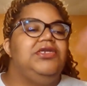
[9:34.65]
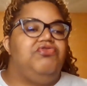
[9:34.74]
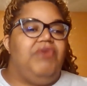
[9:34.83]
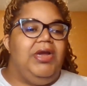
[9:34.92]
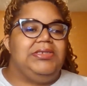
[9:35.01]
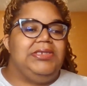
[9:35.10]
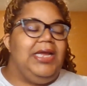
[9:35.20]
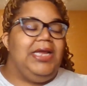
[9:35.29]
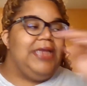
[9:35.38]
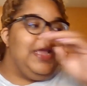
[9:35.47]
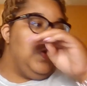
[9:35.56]
dressed
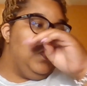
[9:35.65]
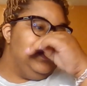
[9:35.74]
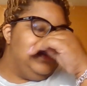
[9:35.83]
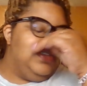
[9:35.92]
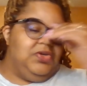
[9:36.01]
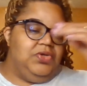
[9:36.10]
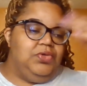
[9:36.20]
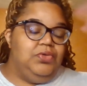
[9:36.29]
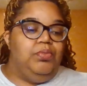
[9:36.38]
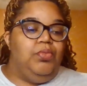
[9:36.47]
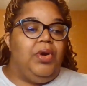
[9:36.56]
like they're going to
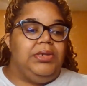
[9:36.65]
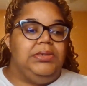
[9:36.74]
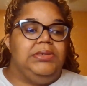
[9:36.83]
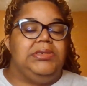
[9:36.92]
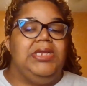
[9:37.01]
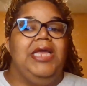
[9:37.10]
Morton's,